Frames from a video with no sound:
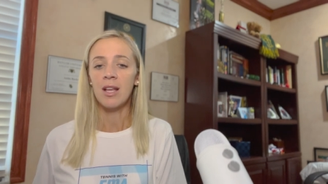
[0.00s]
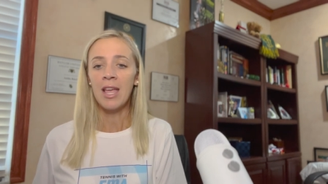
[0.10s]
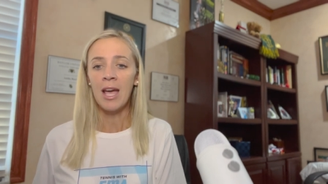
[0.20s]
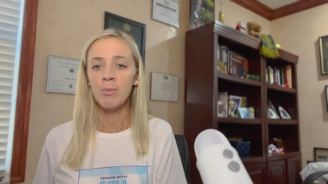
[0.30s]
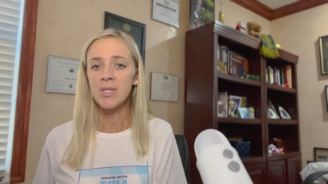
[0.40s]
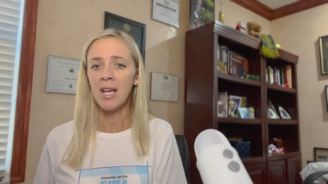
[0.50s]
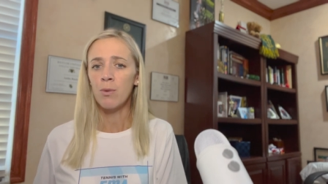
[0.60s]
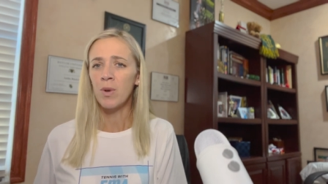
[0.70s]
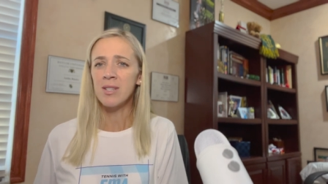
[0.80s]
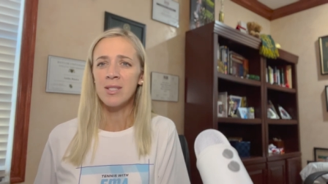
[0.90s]
uh, the
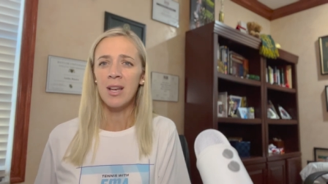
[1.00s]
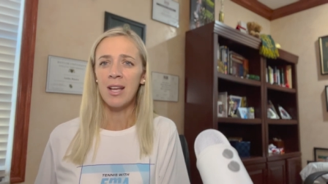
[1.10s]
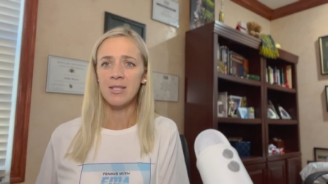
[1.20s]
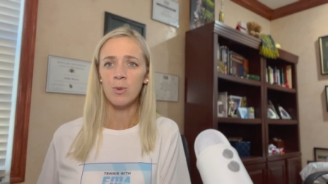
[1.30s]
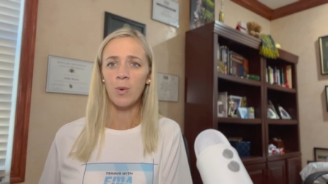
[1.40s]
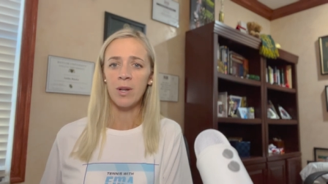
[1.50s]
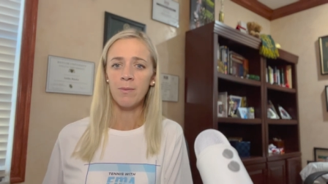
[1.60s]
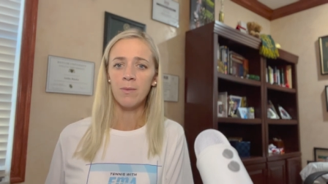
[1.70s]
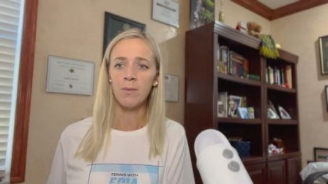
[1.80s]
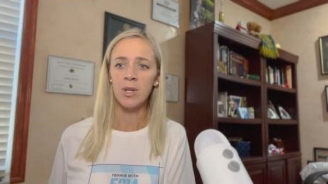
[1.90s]
campsite. When is the next
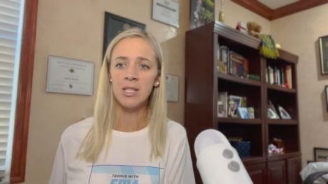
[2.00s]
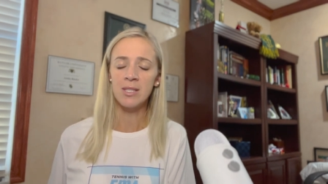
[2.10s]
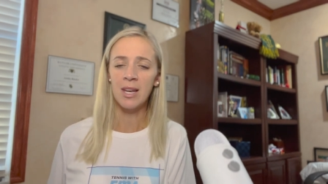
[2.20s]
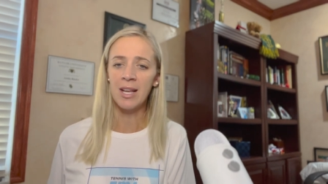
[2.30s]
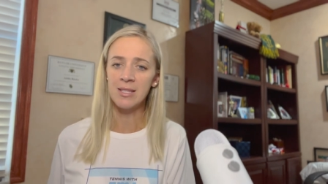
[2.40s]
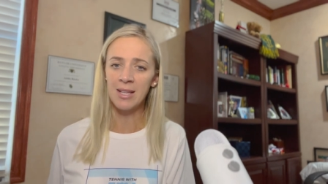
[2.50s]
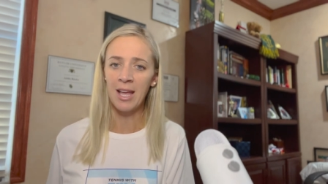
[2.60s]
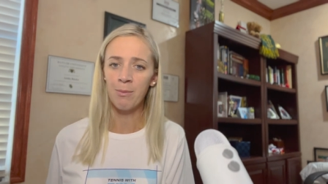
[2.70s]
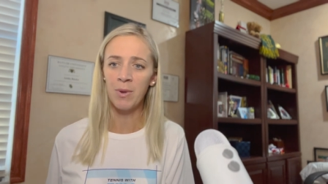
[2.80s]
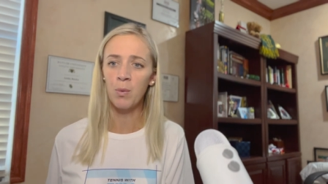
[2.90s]
one? When is the next?
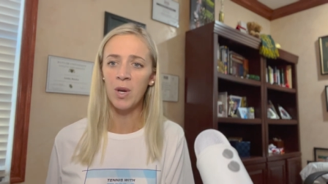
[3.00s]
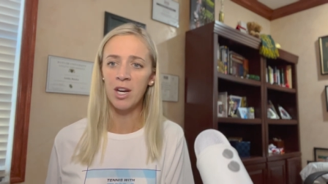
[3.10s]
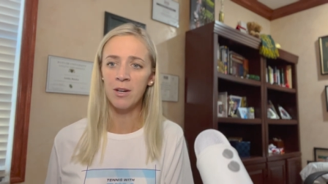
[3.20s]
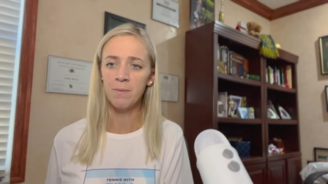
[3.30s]
No, we actually